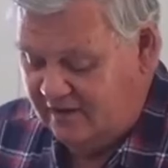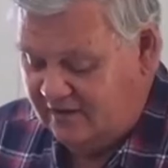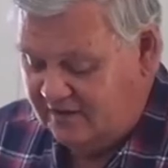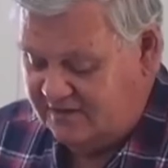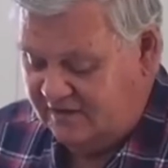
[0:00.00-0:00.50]

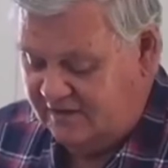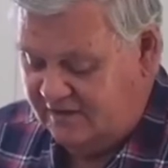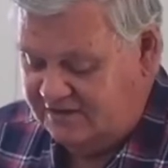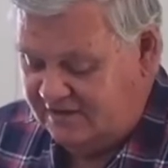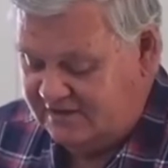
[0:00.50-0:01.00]
concerning
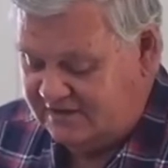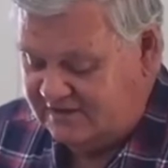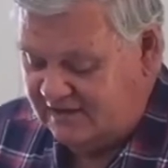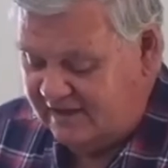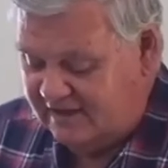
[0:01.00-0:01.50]
Jesus'
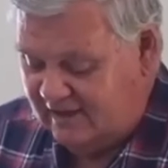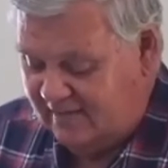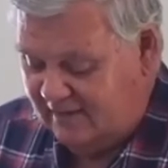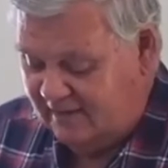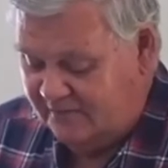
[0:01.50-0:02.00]
second
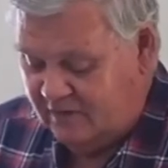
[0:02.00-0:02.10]
coming